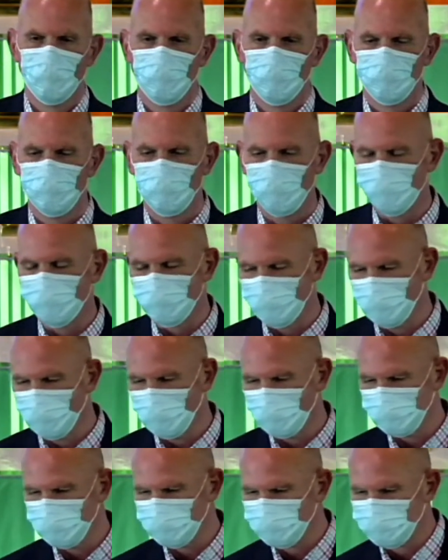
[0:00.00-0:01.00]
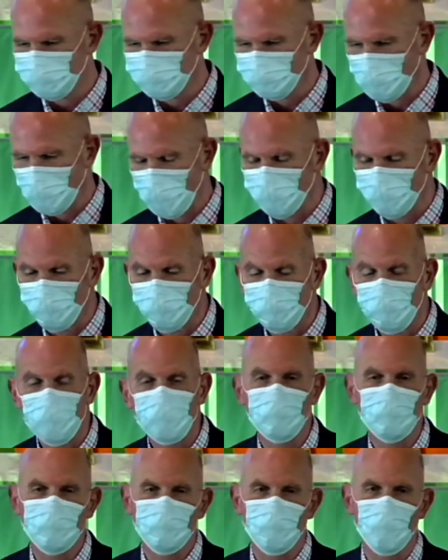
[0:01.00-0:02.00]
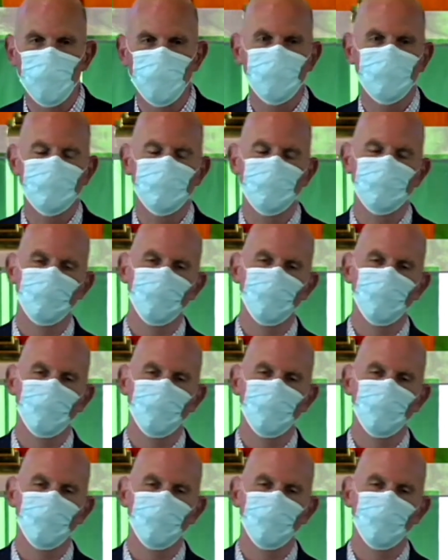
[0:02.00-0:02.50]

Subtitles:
But I remember going to